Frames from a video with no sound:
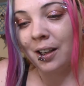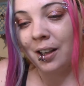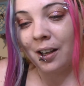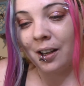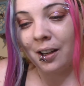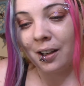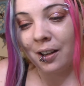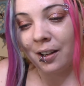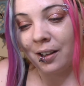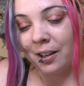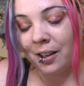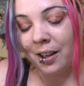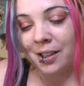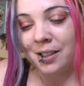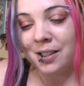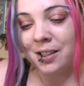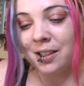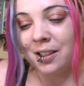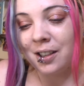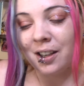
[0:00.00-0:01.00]
I
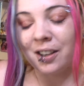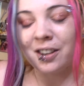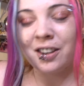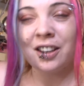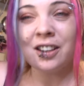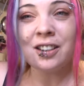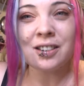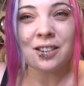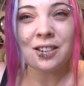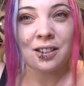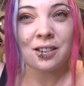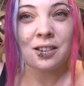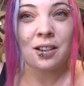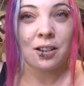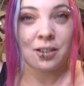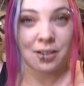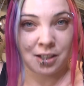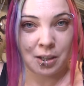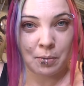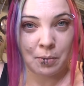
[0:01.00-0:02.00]
think it's this
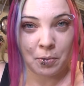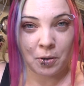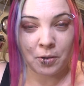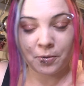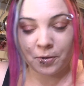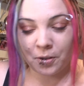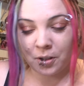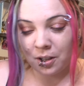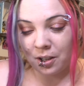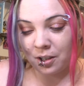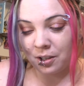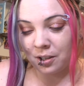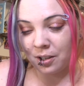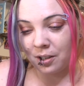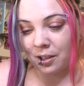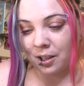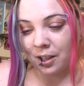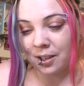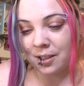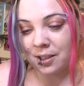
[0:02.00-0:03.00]
zipper foot
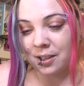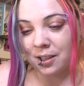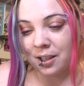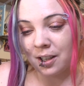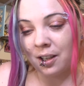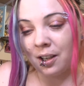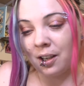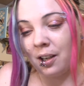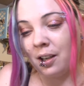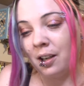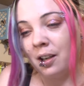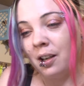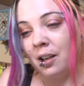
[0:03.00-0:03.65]
that I see.